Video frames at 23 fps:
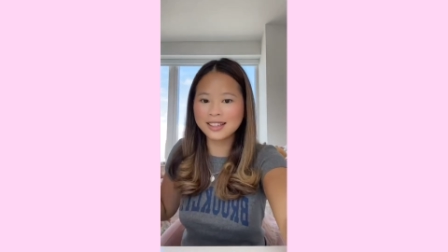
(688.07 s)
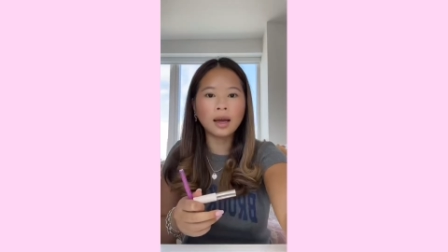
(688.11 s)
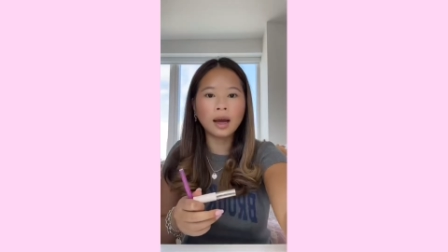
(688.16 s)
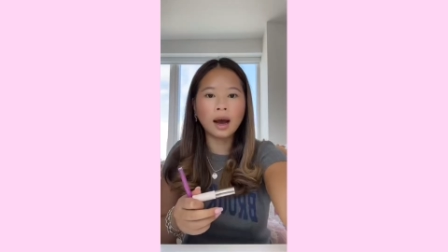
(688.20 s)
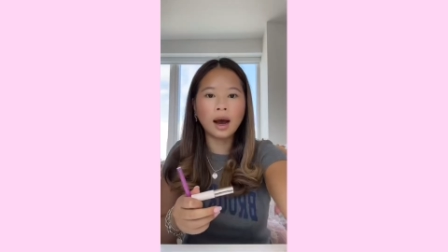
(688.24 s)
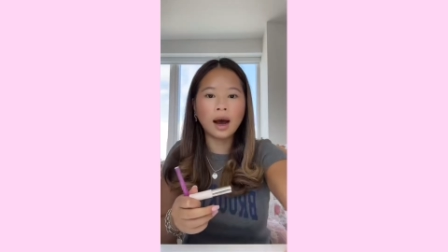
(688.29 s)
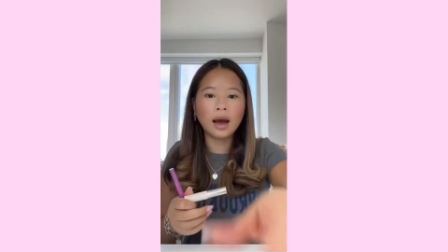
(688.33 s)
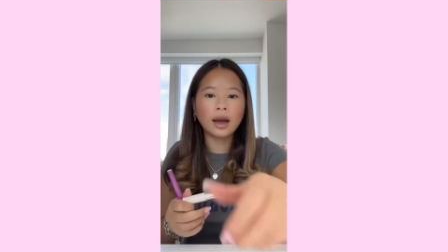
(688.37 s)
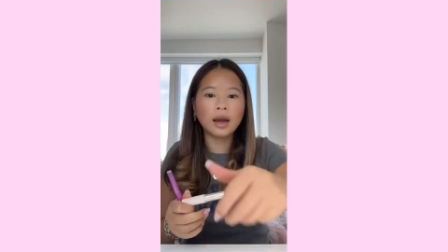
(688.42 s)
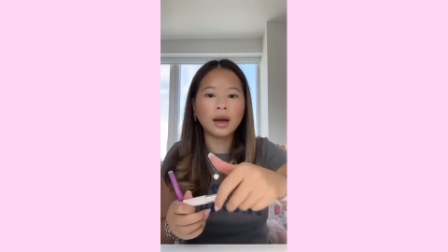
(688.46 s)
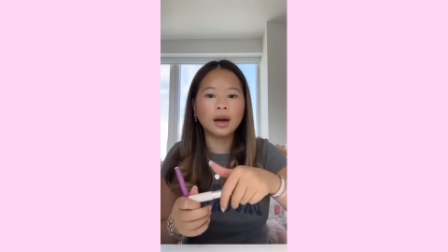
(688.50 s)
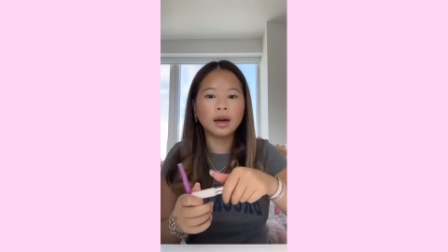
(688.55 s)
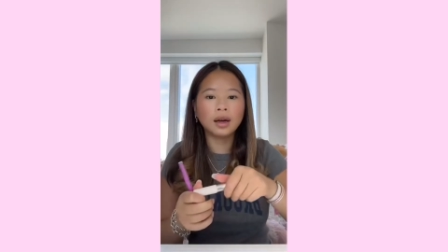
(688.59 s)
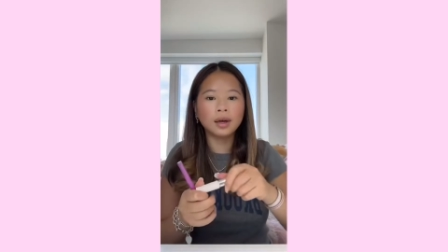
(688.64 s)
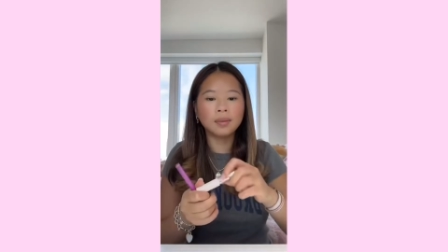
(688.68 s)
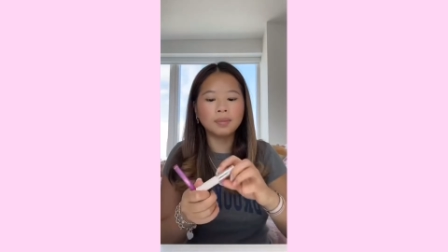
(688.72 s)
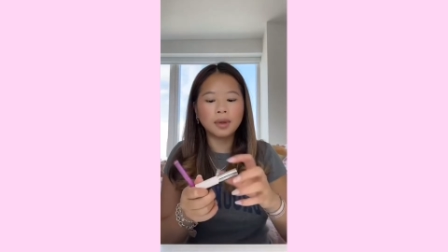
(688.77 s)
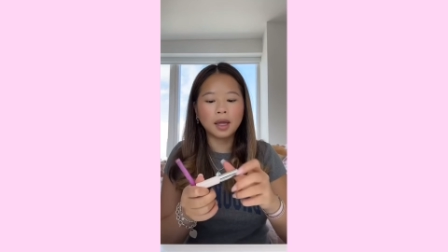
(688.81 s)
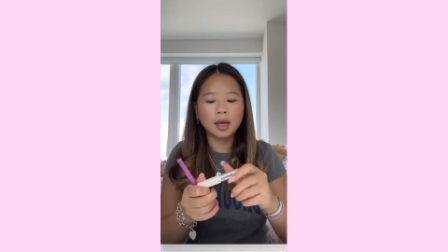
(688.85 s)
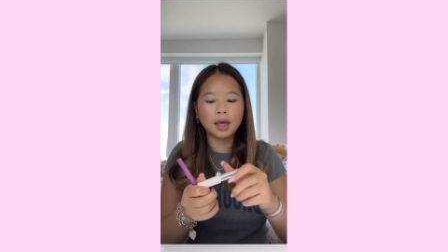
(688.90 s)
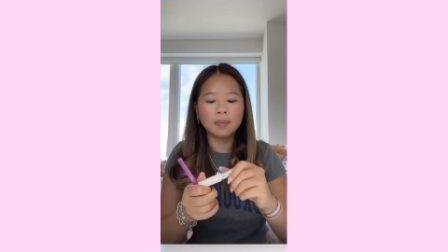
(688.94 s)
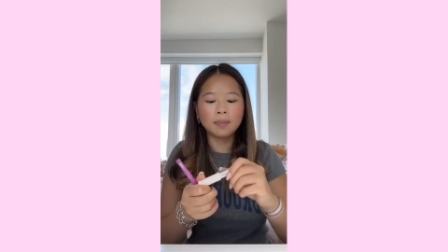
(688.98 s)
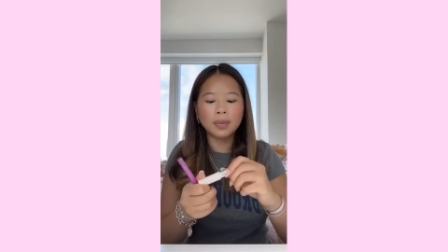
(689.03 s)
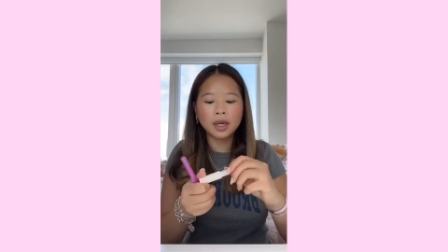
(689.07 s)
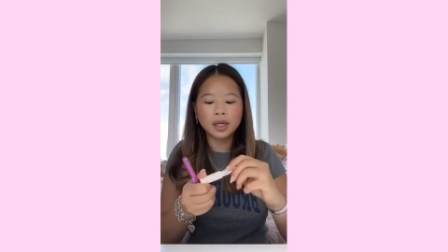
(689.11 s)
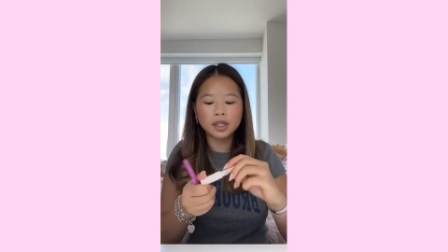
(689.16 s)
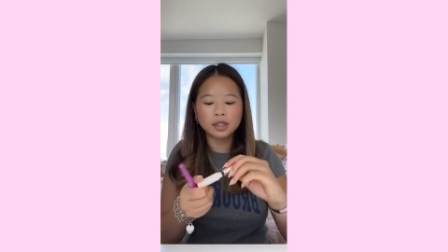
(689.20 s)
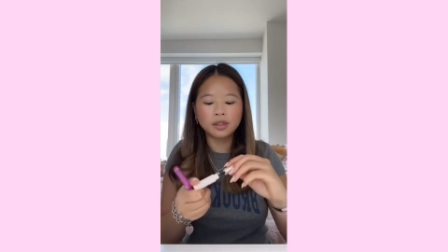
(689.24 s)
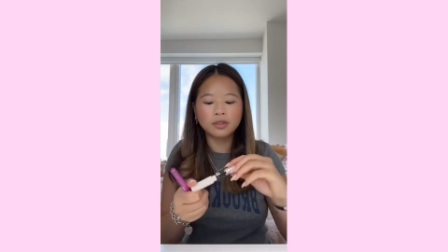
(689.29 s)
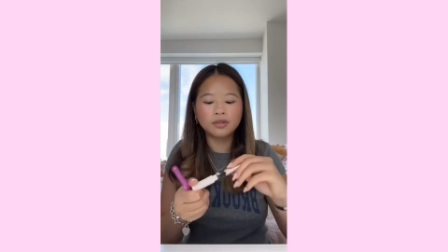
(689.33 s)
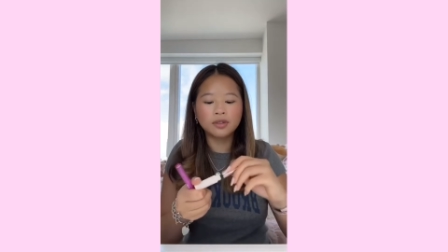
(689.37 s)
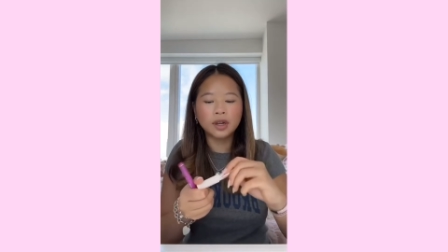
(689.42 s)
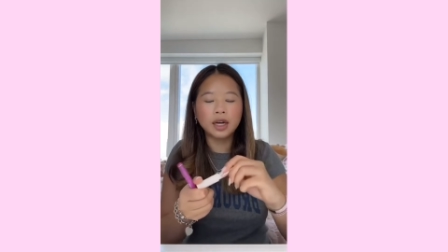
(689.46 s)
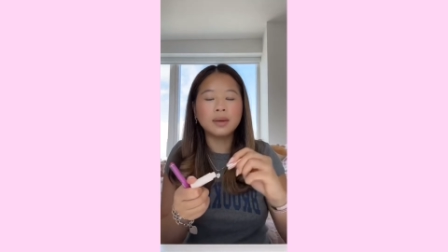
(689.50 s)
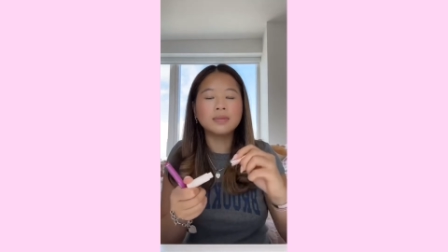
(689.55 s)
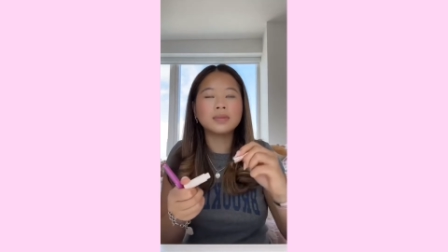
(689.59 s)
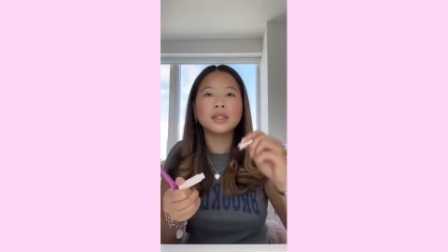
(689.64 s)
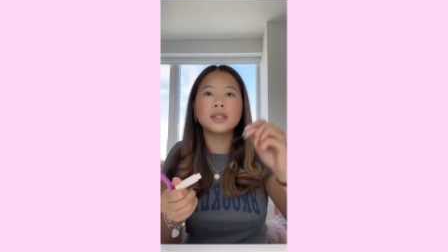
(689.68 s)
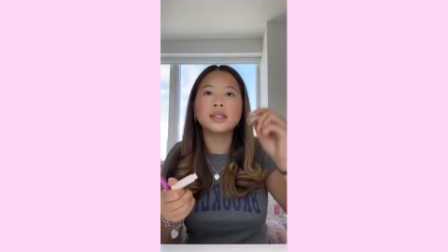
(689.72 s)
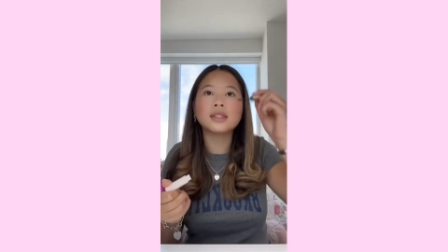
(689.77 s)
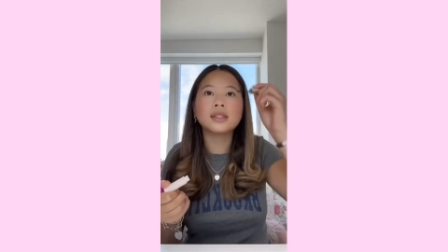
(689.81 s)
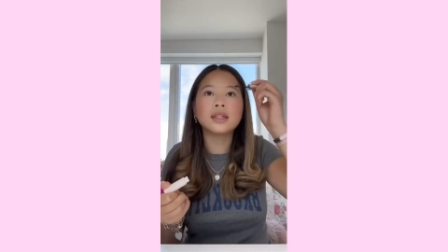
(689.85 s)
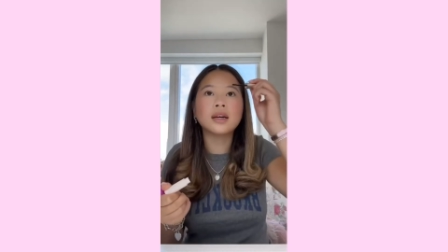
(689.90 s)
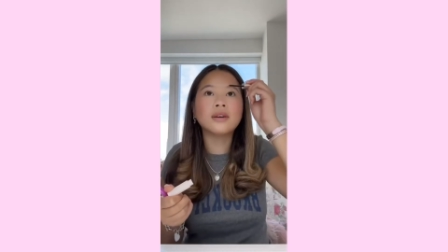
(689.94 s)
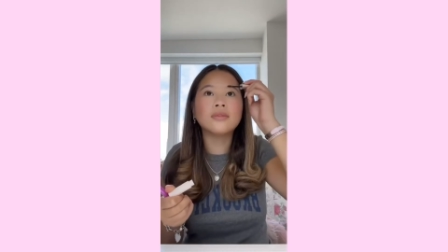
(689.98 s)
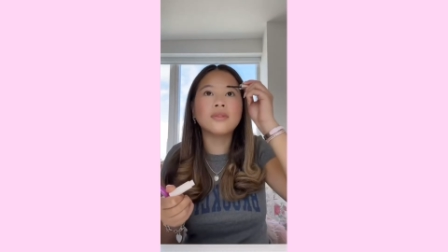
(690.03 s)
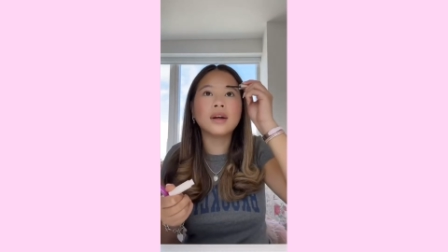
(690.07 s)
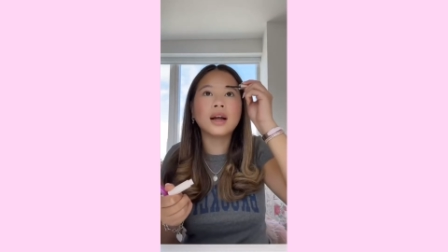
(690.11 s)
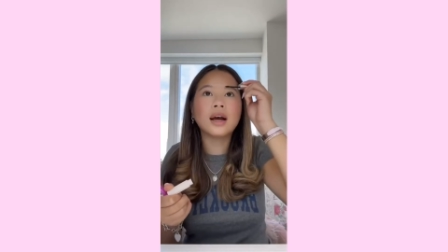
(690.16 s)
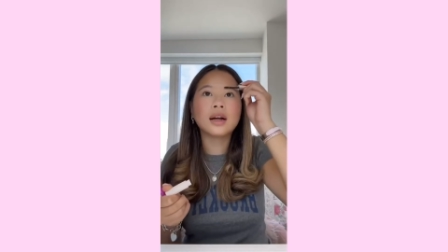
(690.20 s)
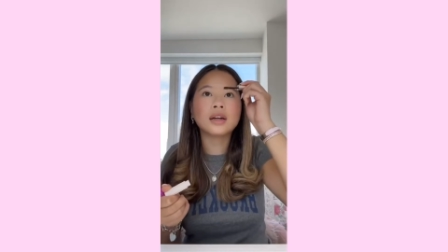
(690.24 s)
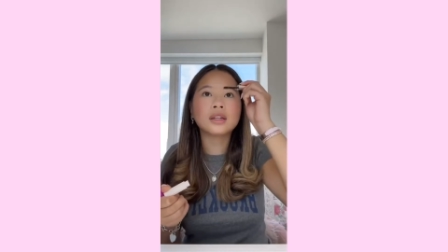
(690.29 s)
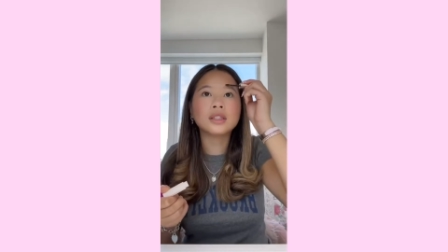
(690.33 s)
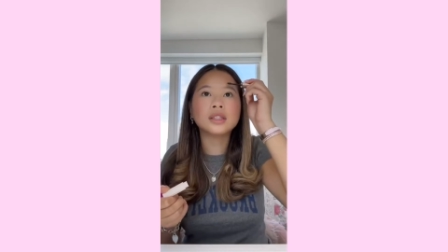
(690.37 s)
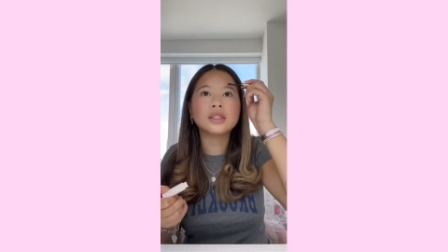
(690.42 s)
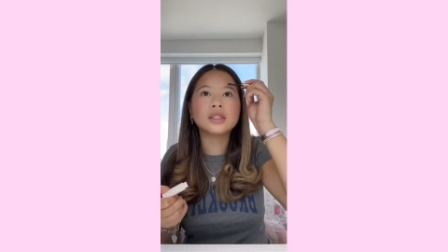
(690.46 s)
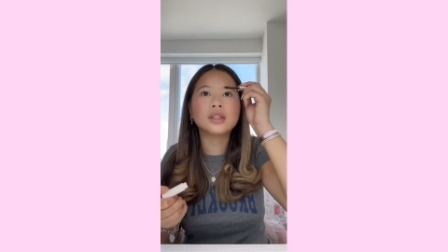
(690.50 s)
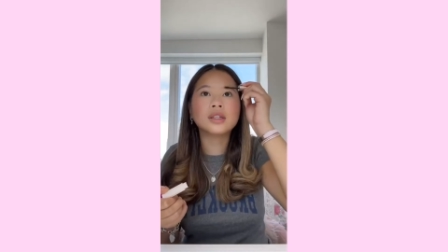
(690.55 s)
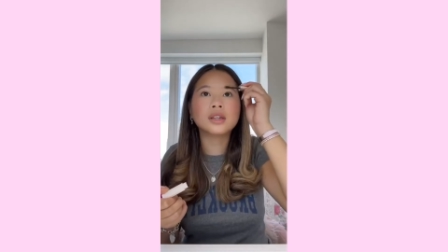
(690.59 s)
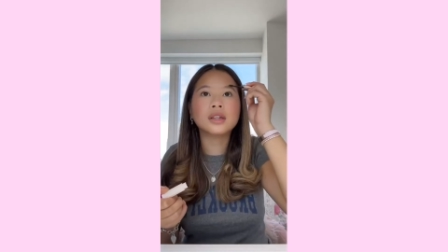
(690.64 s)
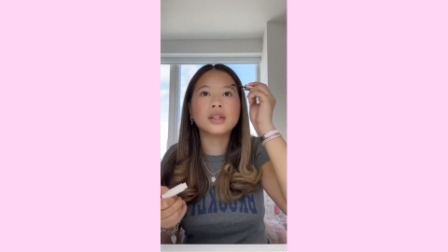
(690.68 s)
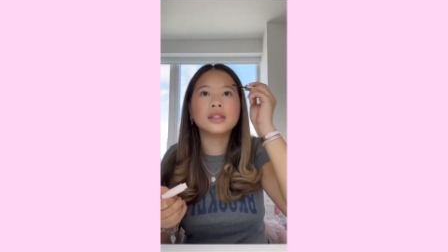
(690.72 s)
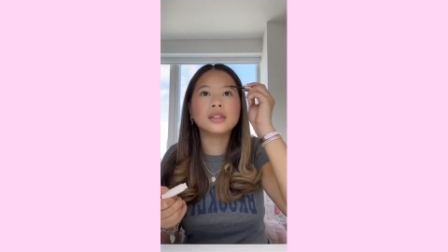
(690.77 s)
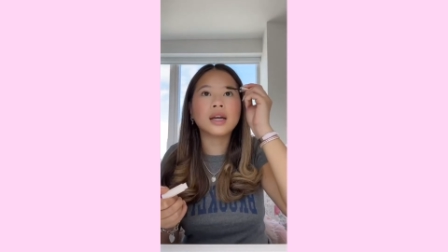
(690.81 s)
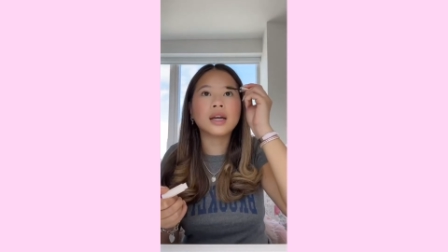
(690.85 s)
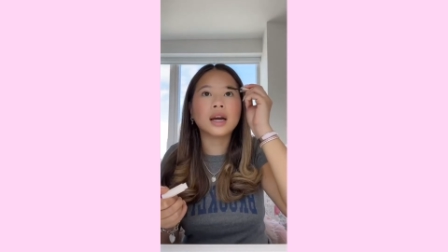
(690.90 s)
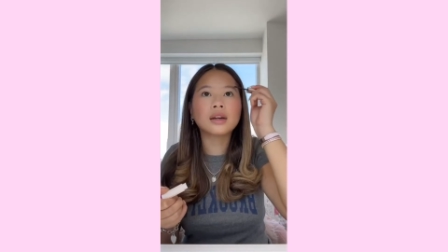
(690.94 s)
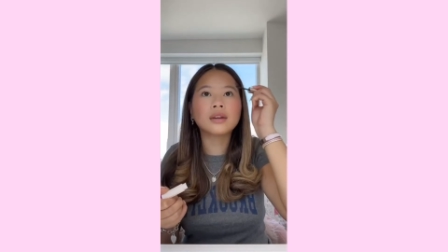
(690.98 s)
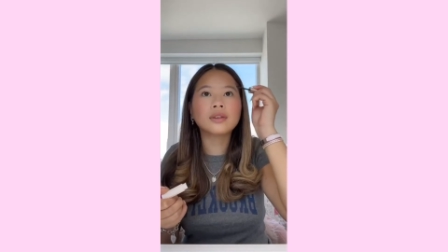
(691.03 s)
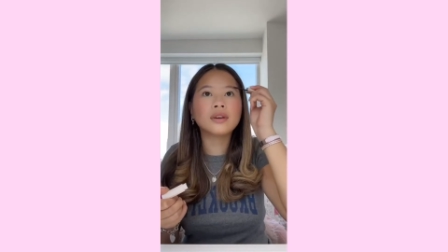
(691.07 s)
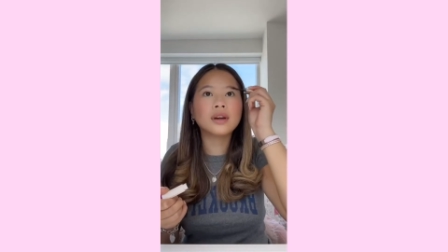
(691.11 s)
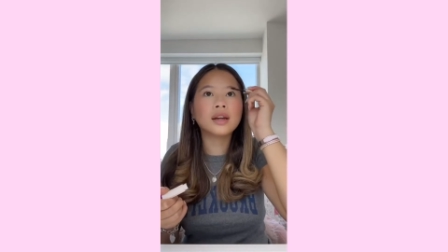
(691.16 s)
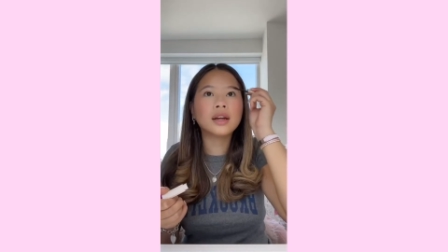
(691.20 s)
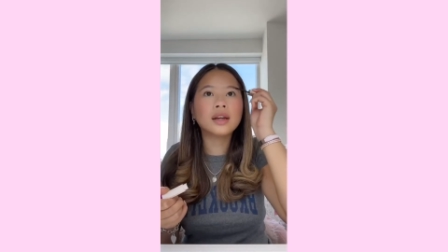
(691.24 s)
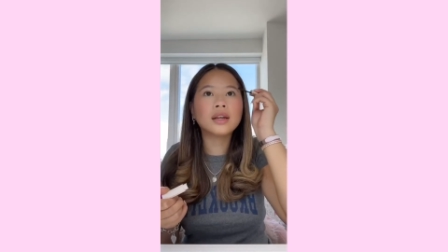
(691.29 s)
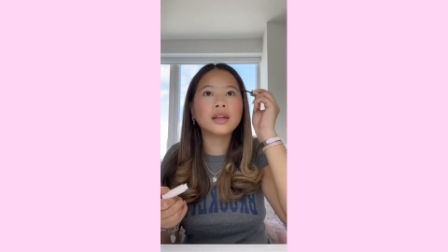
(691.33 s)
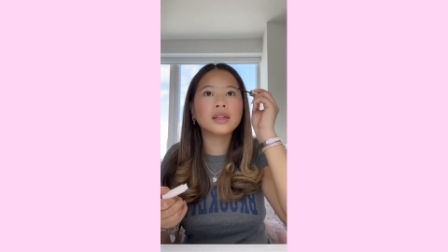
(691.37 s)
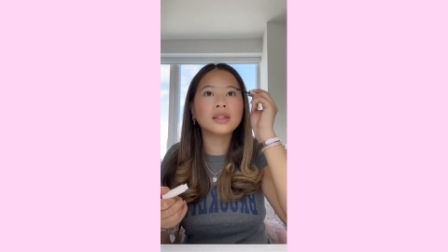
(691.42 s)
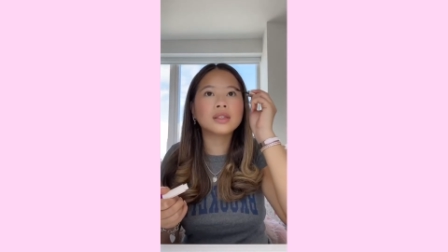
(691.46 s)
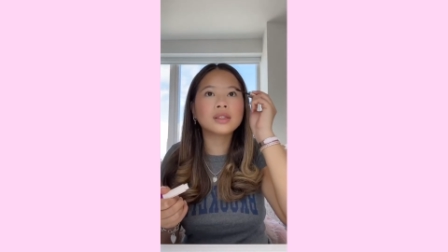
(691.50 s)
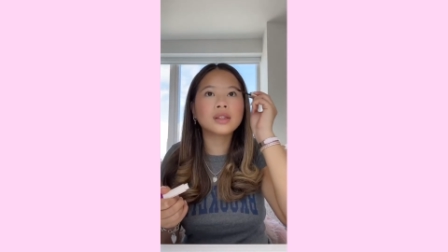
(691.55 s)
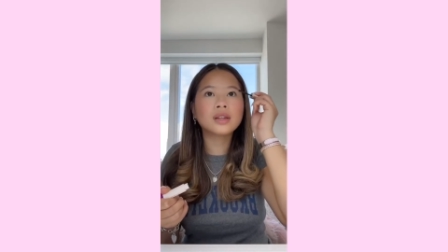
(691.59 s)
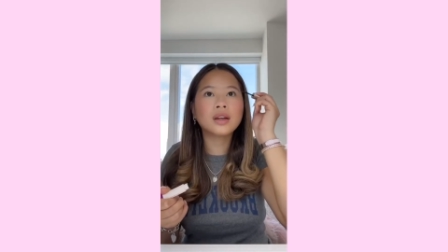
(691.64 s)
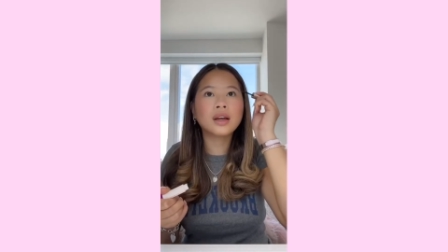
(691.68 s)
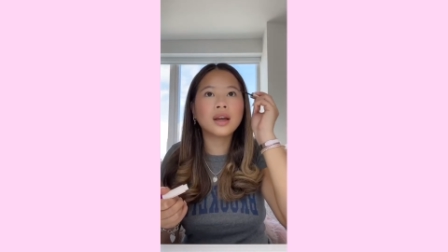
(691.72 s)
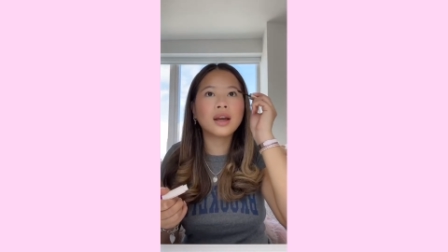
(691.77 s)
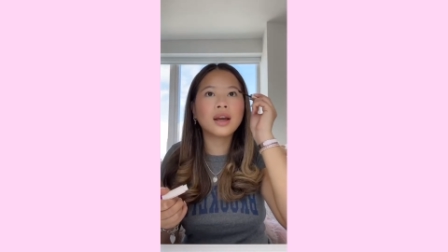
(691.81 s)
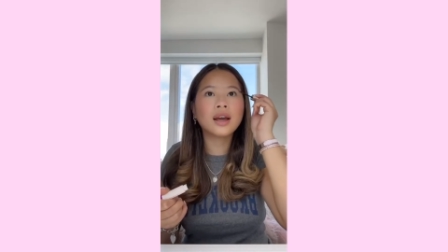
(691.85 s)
I hung up like picture frames and stuff and actually started decorating yesterday,